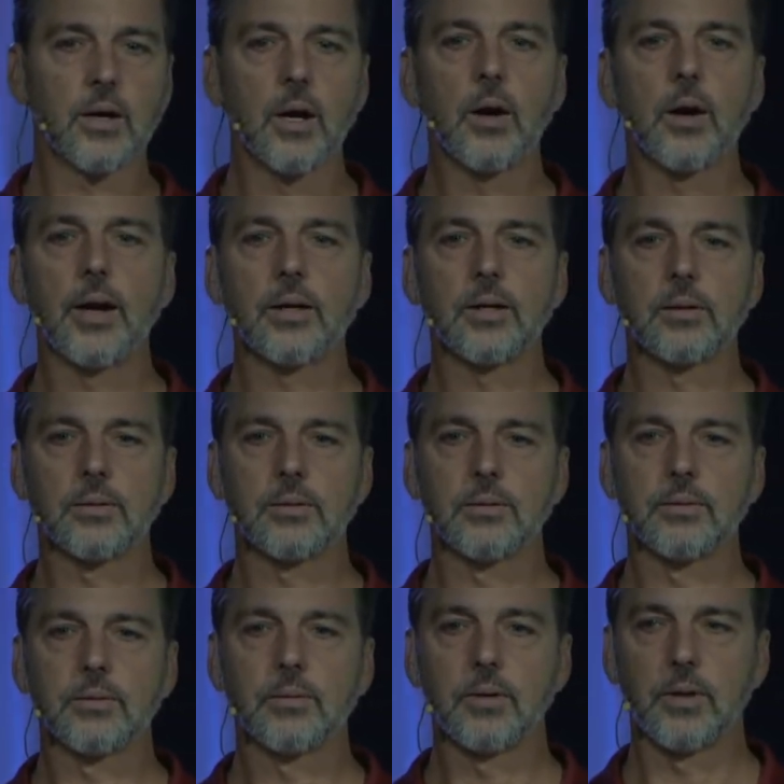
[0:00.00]
all right,
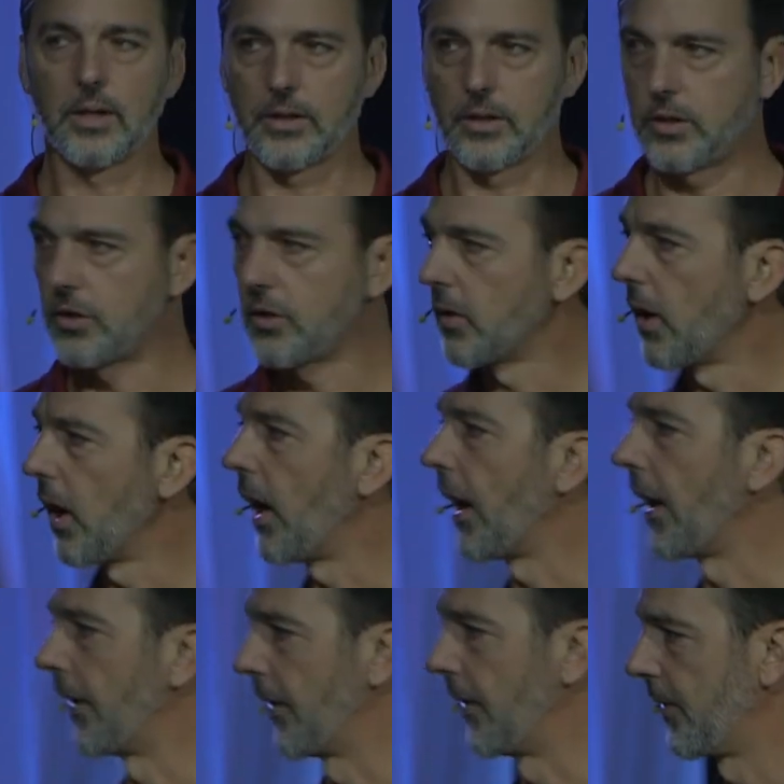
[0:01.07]
you're
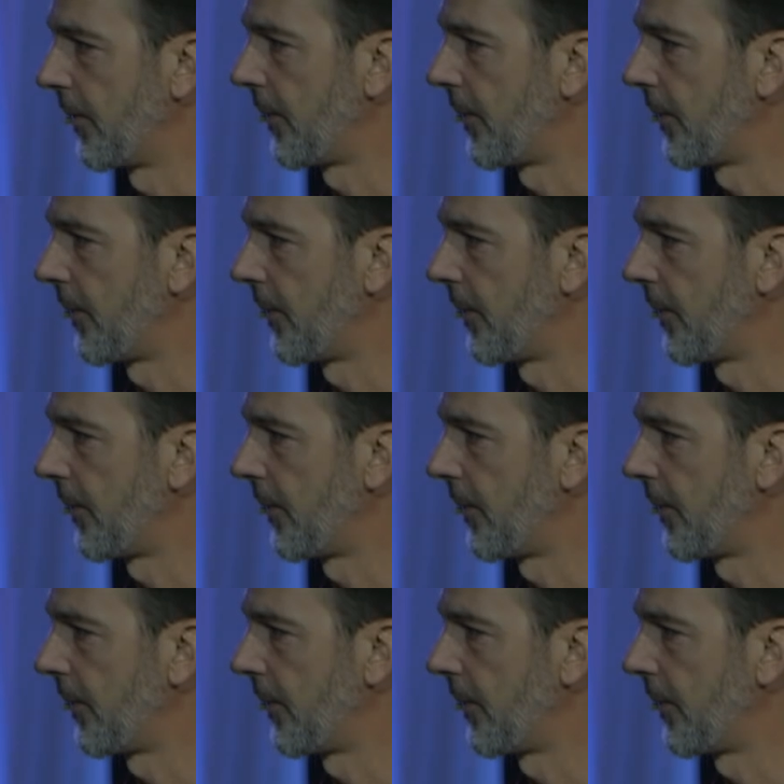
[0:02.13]
on.